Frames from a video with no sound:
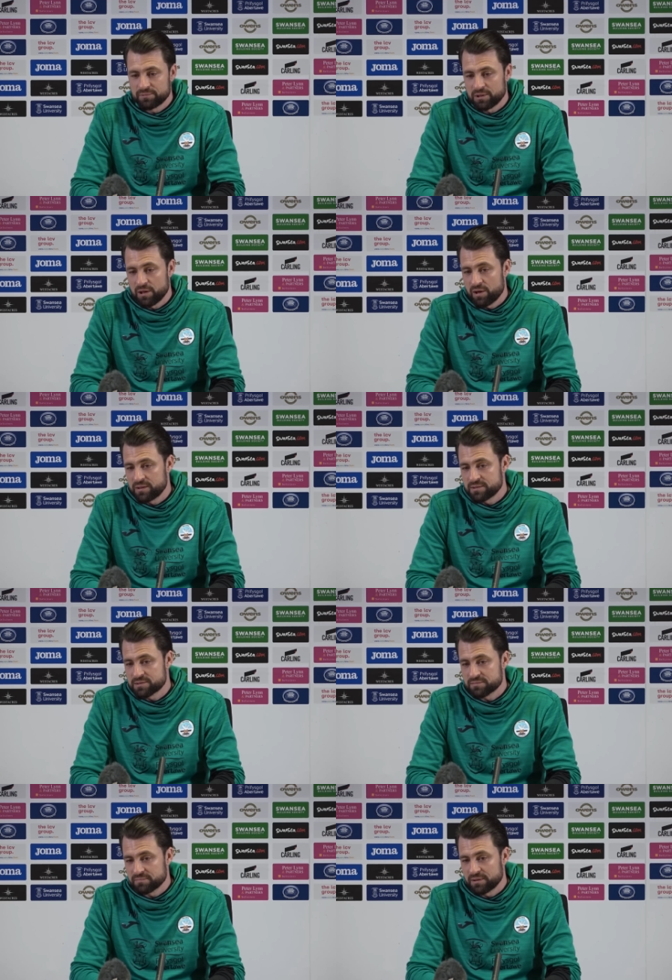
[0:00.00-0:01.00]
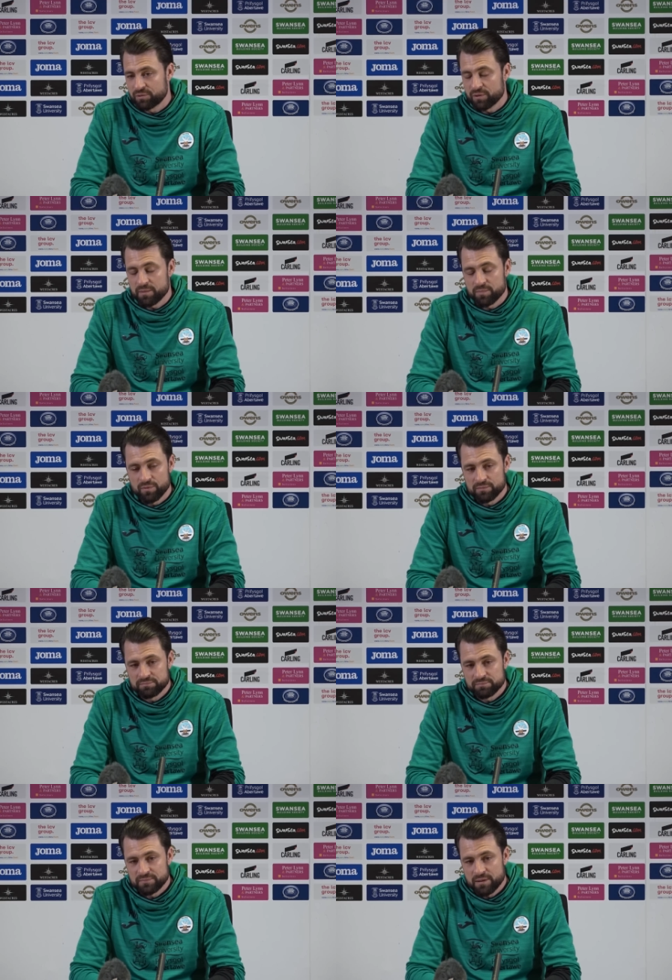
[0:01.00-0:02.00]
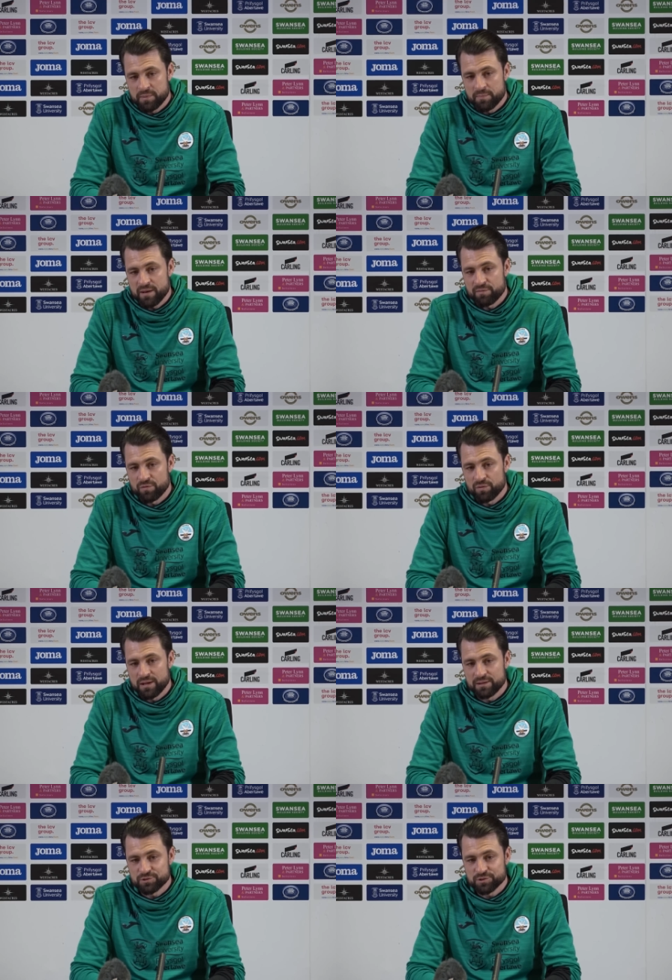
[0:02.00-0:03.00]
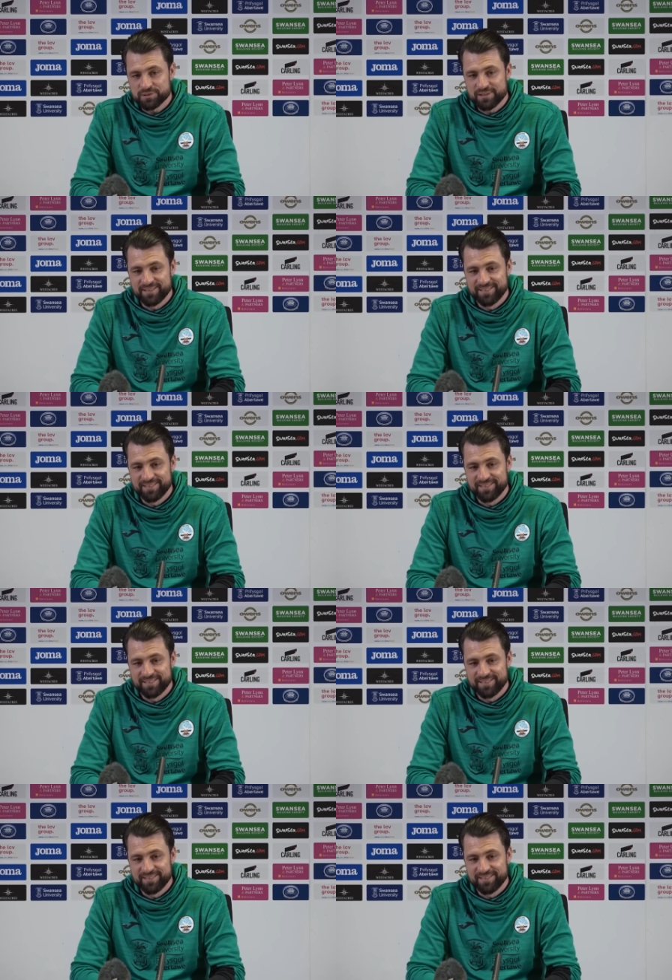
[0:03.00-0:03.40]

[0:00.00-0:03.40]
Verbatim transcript: the learning's incredible and they'll be better for that. It's just